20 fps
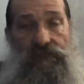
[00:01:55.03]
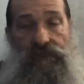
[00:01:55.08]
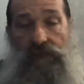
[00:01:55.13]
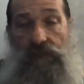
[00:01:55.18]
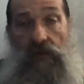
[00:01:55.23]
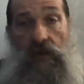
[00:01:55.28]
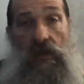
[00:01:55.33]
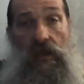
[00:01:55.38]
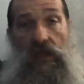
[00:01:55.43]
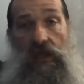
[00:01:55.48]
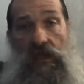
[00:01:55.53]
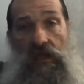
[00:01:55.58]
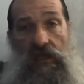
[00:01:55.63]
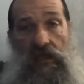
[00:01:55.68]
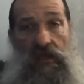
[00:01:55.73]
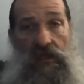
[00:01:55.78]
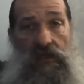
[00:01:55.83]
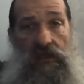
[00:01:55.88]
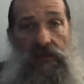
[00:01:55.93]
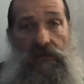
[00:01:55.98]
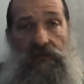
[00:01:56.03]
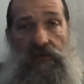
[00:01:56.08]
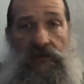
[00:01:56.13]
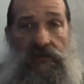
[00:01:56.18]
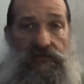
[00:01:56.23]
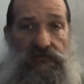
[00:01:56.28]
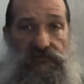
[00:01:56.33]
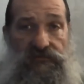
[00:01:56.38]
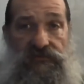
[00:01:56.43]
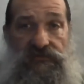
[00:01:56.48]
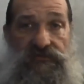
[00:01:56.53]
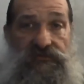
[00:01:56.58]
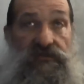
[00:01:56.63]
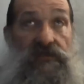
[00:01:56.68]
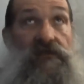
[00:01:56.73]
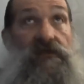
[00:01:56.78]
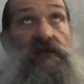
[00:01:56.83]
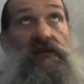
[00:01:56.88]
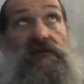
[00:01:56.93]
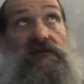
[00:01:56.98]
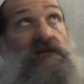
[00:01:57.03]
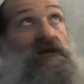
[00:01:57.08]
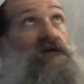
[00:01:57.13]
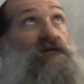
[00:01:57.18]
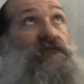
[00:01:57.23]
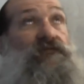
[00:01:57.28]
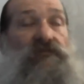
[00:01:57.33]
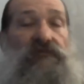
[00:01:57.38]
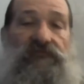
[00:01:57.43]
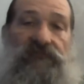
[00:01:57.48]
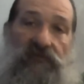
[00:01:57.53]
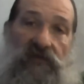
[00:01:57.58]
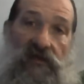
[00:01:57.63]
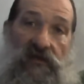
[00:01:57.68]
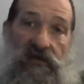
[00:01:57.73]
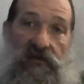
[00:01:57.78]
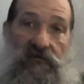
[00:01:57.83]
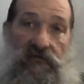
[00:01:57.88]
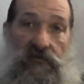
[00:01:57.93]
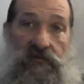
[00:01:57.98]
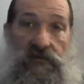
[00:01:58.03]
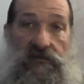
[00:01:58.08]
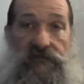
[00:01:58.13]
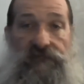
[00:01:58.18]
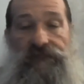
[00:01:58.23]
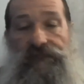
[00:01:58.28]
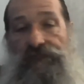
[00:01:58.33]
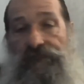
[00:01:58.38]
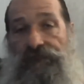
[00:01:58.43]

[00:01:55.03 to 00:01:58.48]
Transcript: Yay! Angels are singing, doves are flying around.